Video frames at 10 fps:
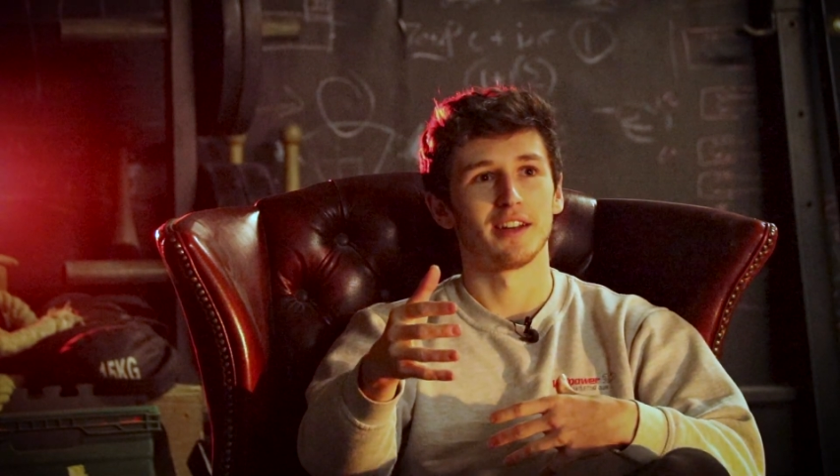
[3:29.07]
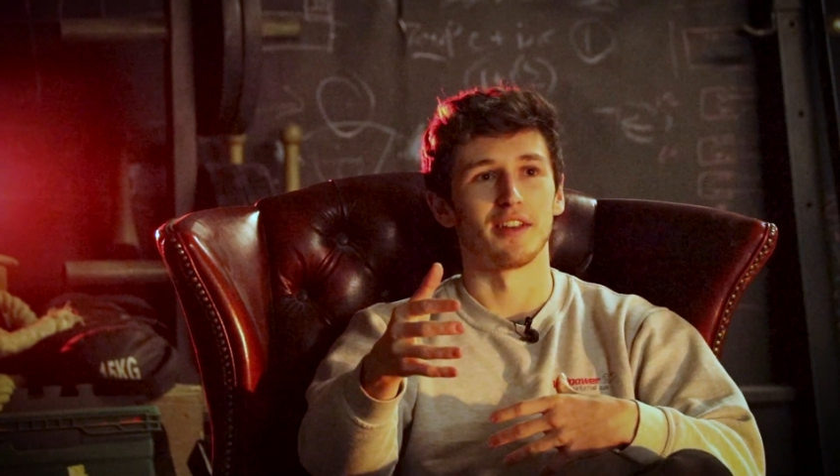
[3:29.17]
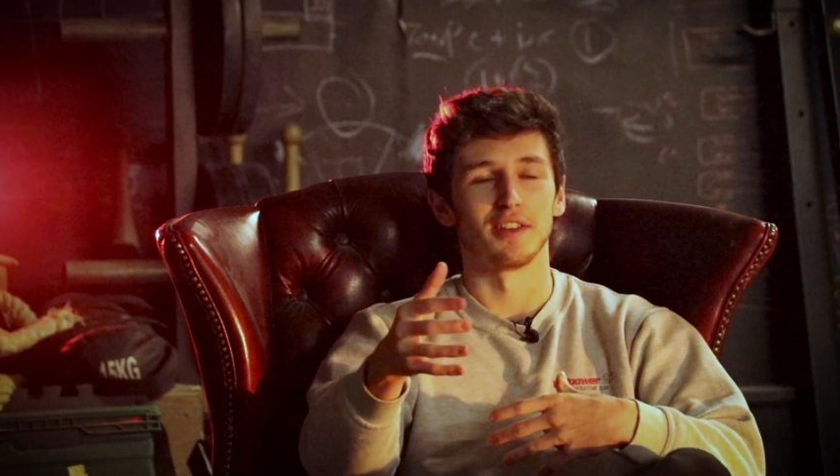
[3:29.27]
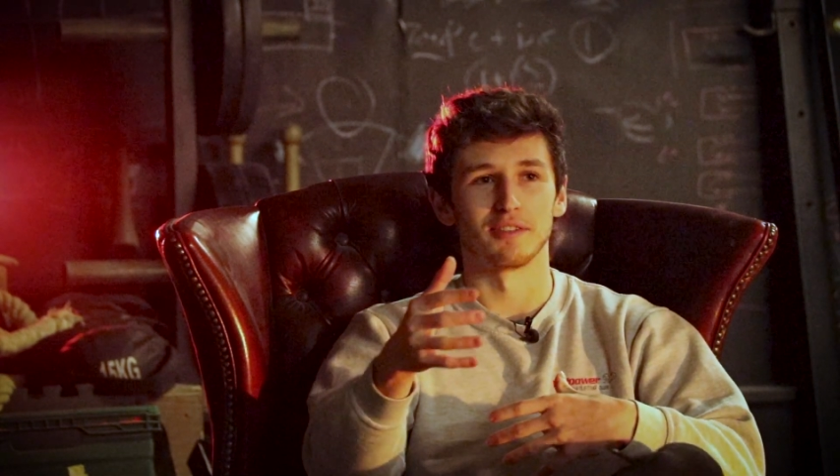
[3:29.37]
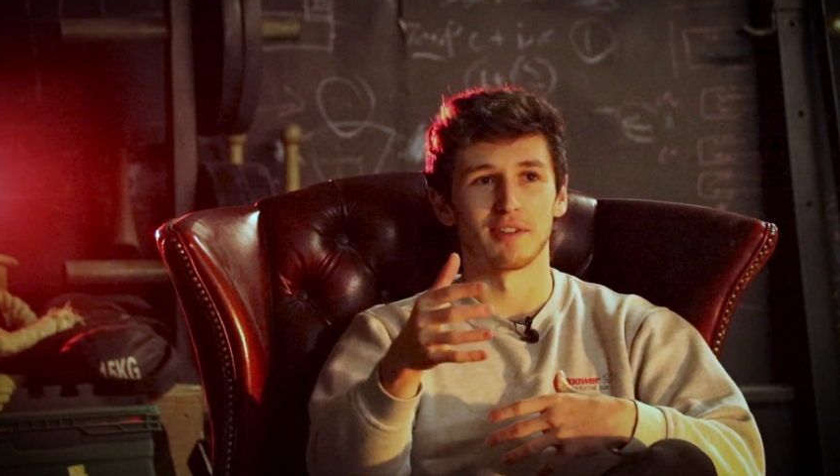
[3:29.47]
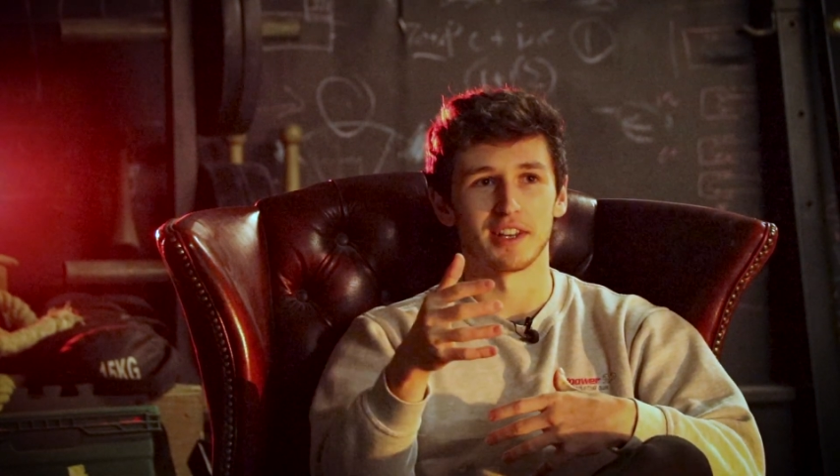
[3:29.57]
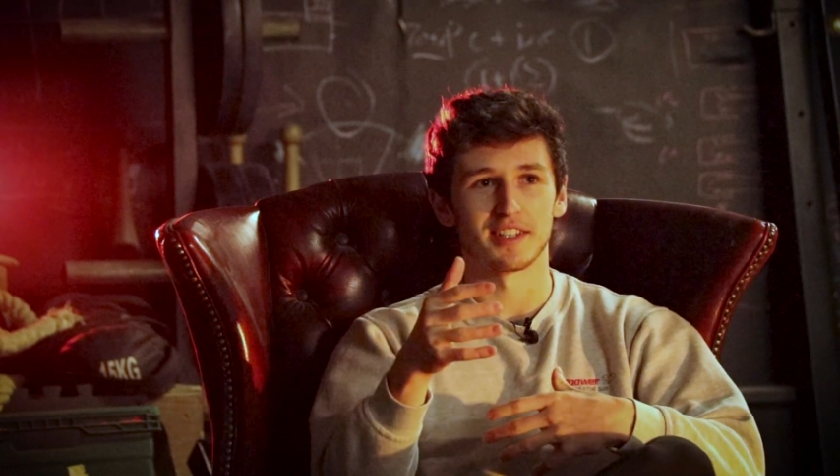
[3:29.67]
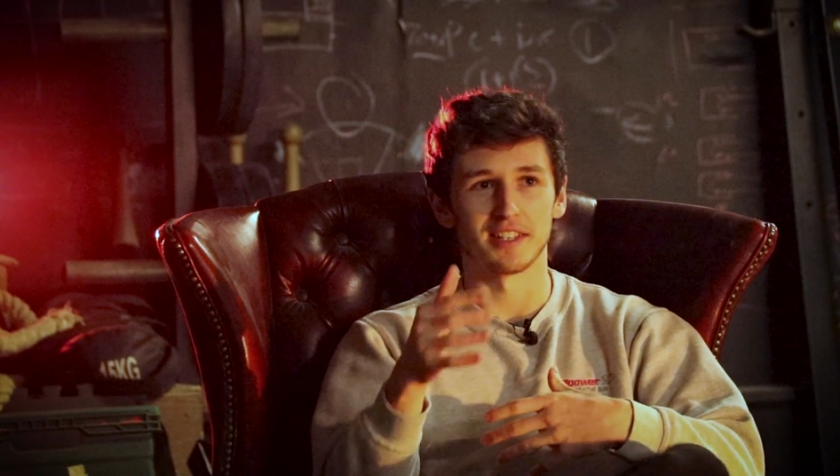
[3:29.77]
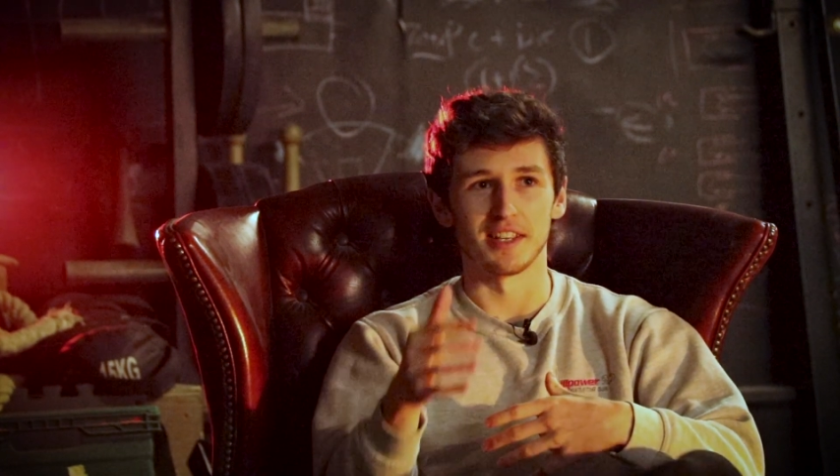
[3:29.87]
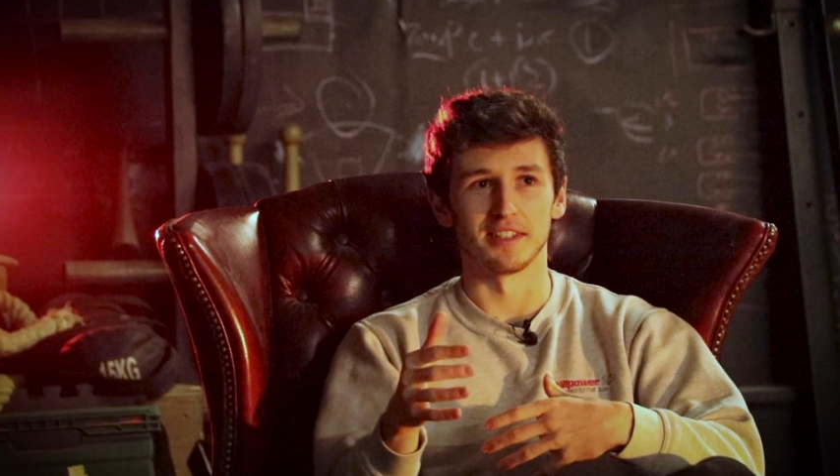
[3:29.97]
And these are very
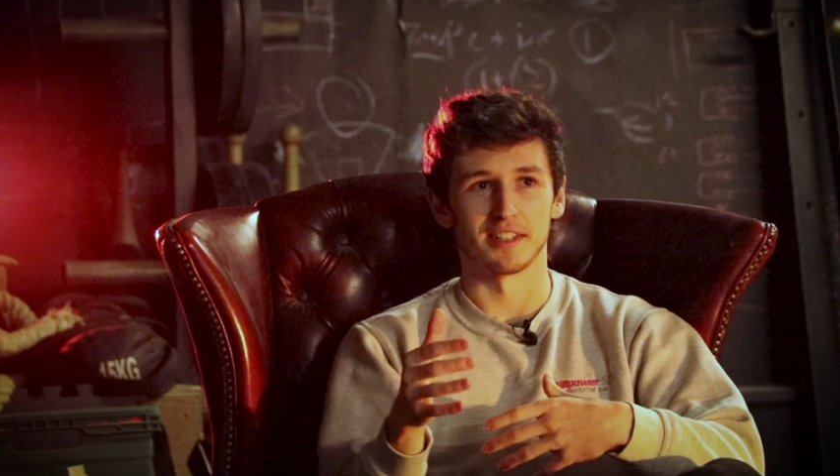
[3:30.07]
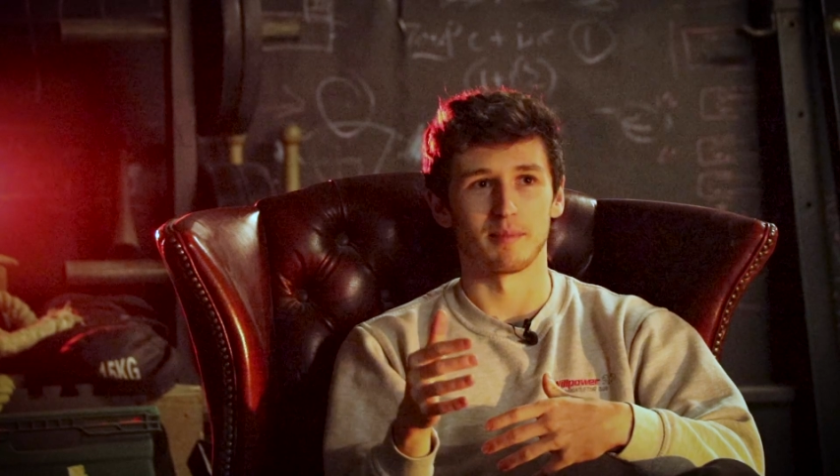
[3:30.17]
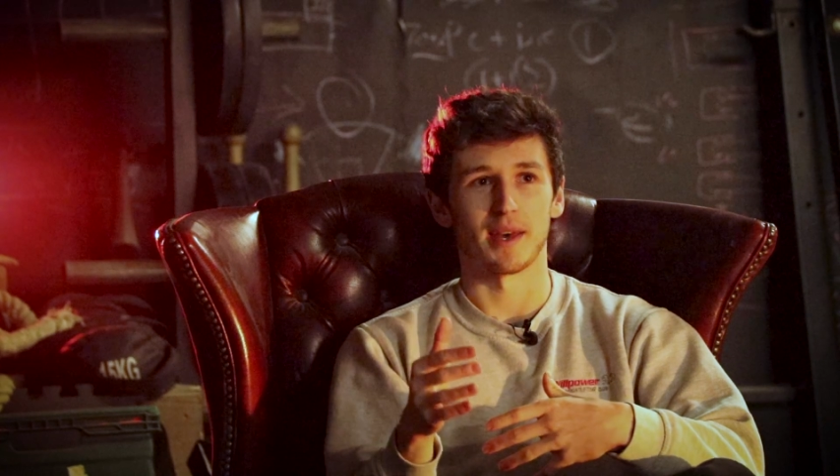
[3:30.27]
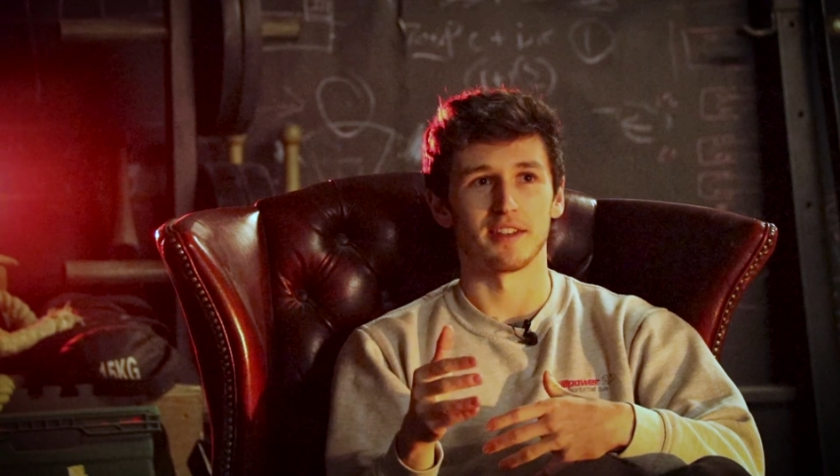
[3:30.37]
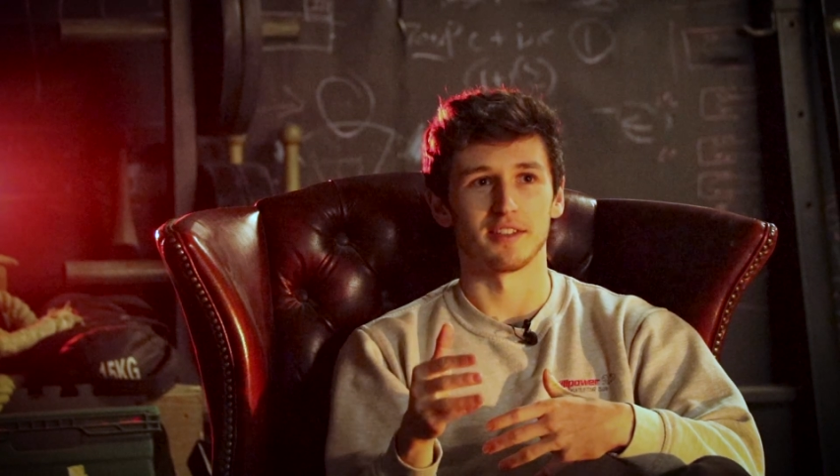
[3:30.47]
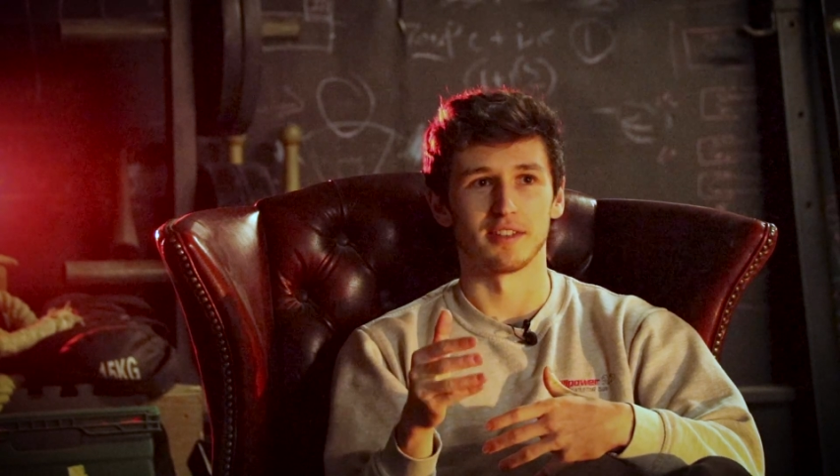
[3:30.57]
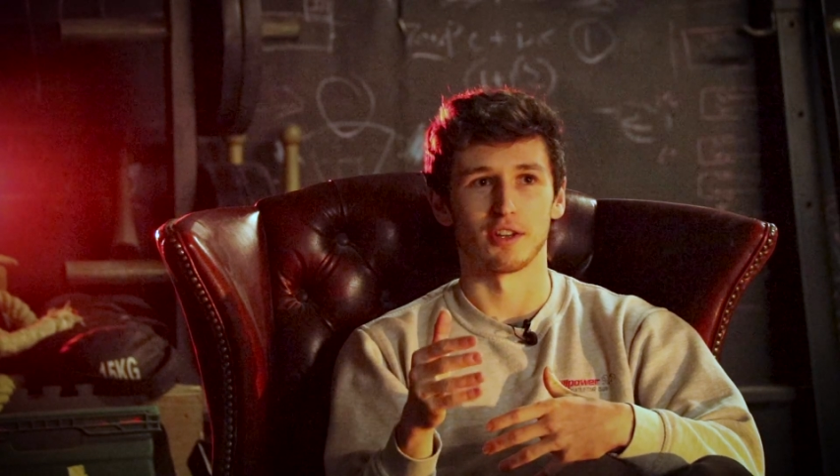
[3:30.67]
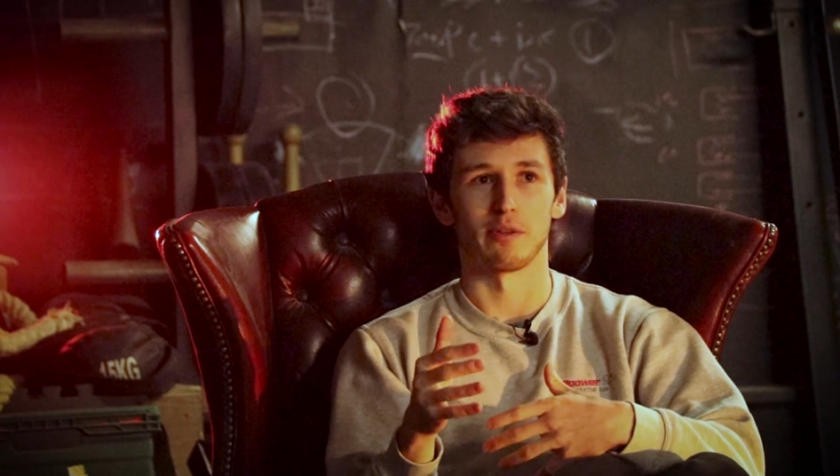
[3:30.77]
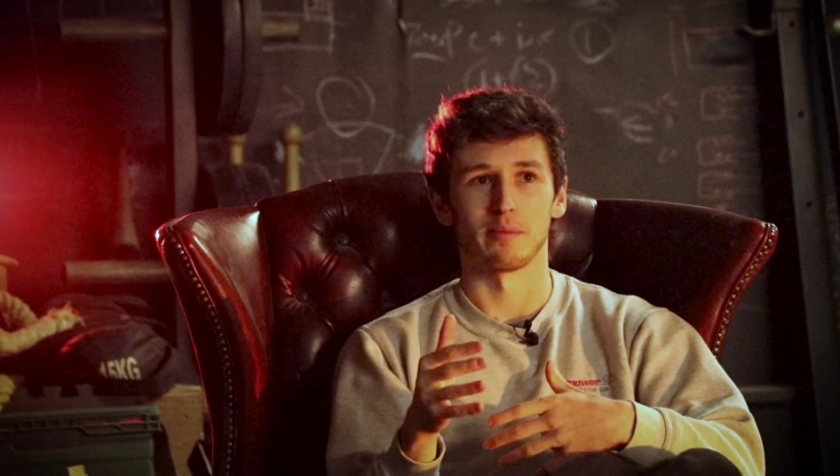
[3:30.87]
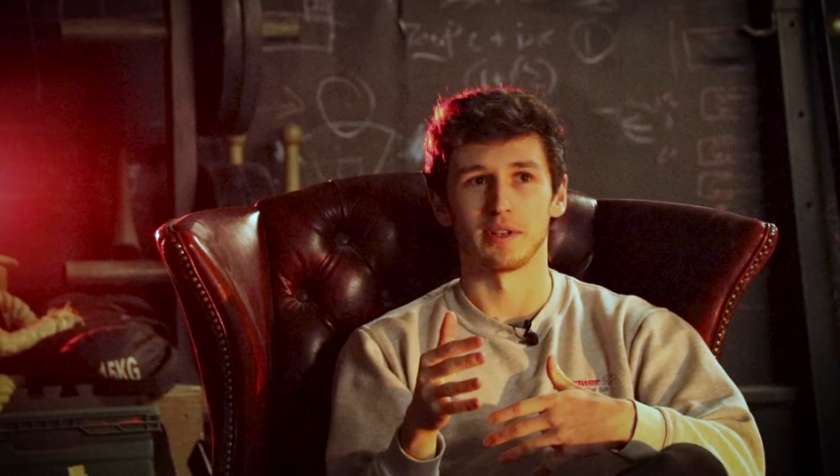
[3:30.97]
seasoned competitors in
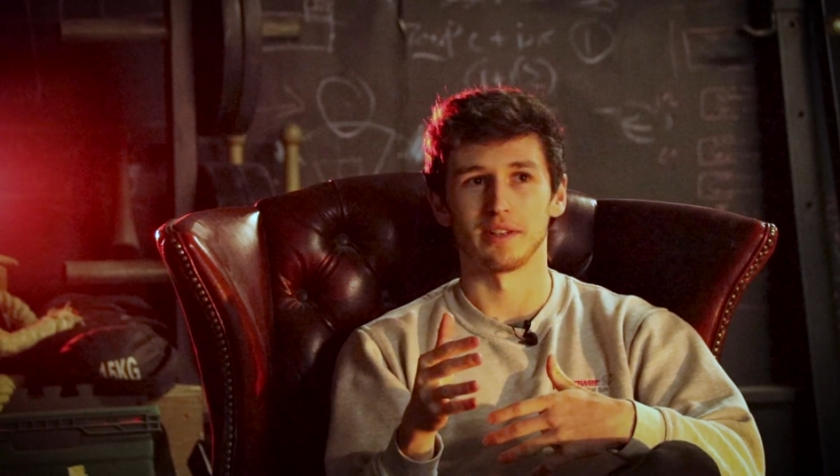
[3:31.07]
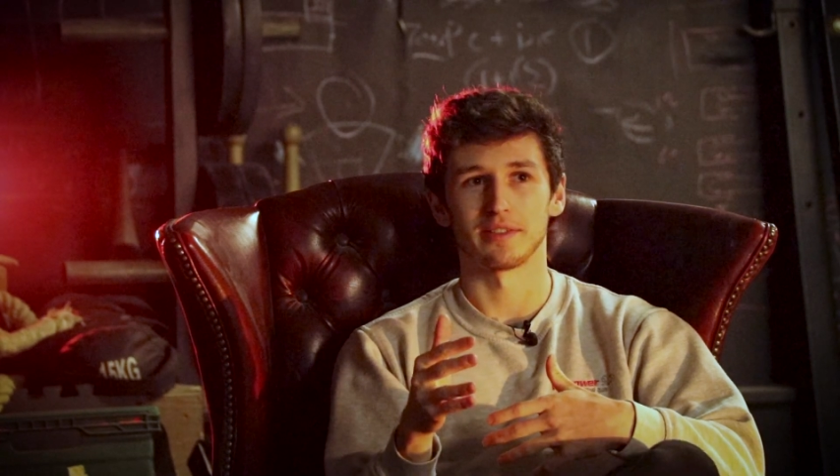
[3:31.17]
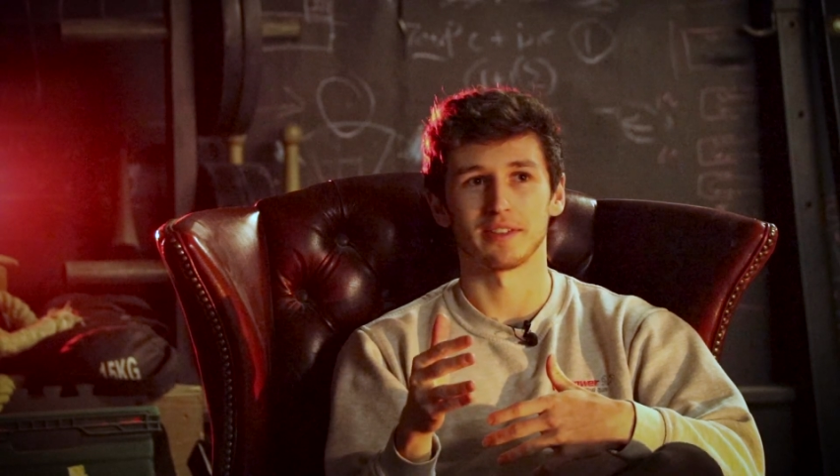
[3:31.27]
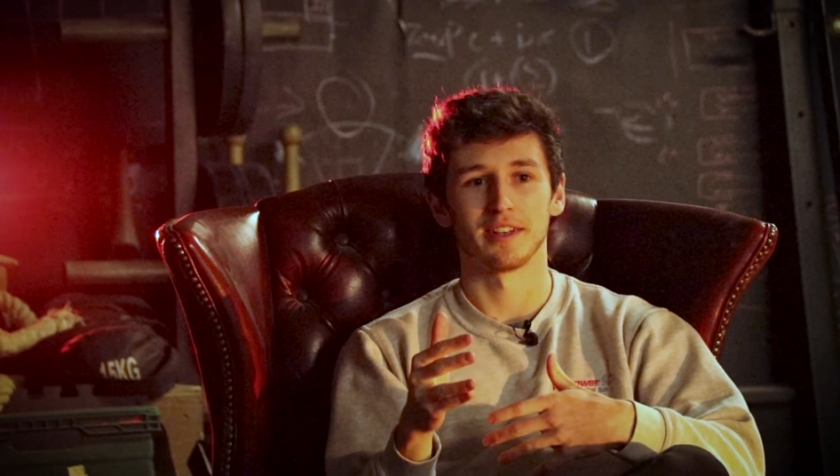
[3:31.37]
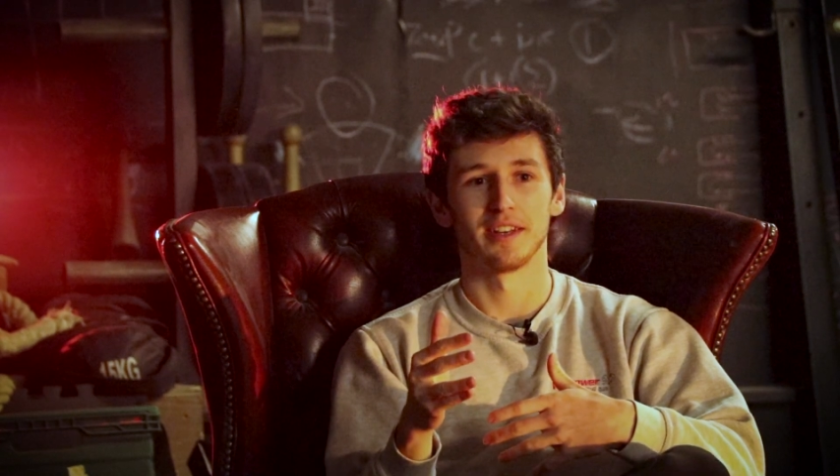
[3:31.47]
the Commonwealth.